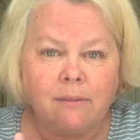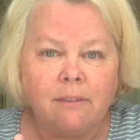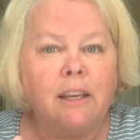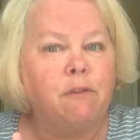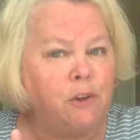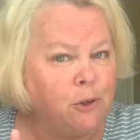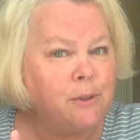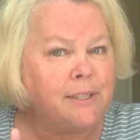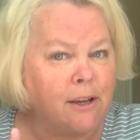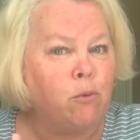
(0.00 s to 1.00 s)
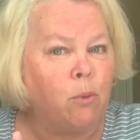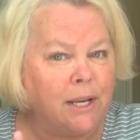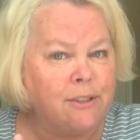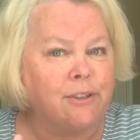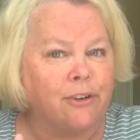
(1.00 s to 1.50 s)
If you said
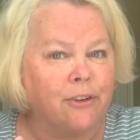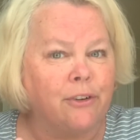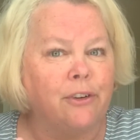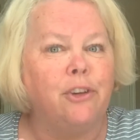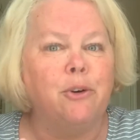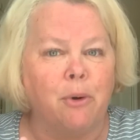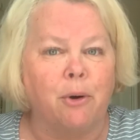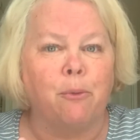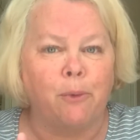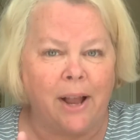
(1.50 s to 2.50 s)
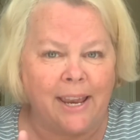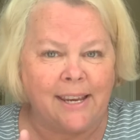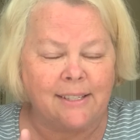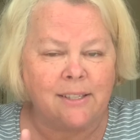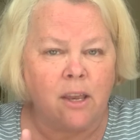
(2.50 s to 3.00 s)
winter, you are
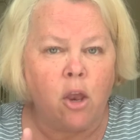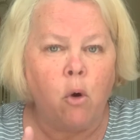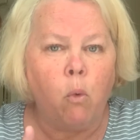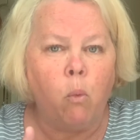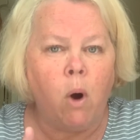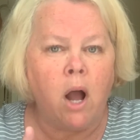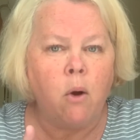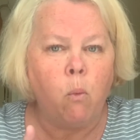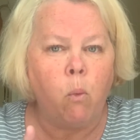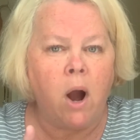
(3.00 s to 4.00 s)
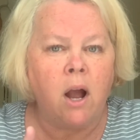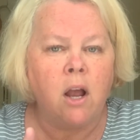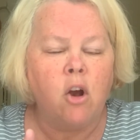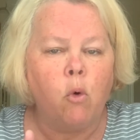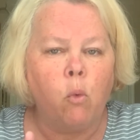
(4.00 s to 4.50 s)
right.
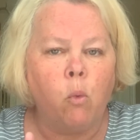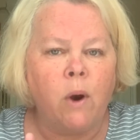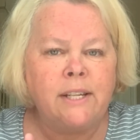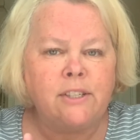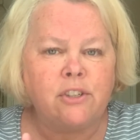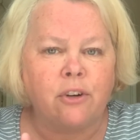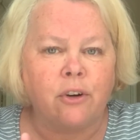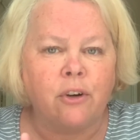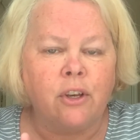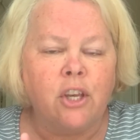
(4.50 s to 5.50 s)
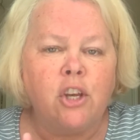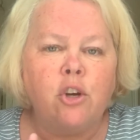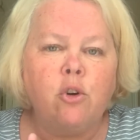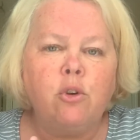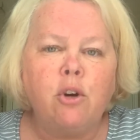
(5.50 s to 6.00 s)
Winter.
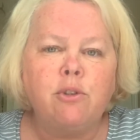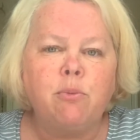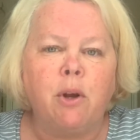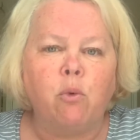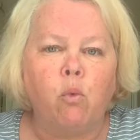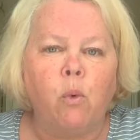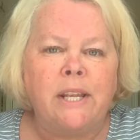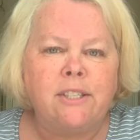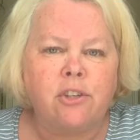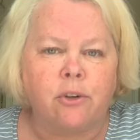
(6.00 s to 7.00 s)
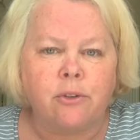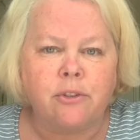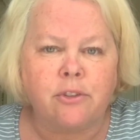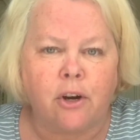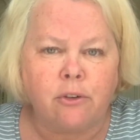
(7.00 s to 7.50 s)
Who knows what winter
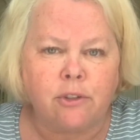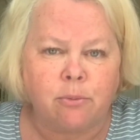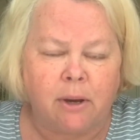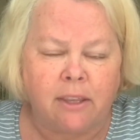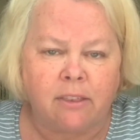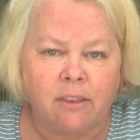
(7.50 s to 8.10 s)
starts with?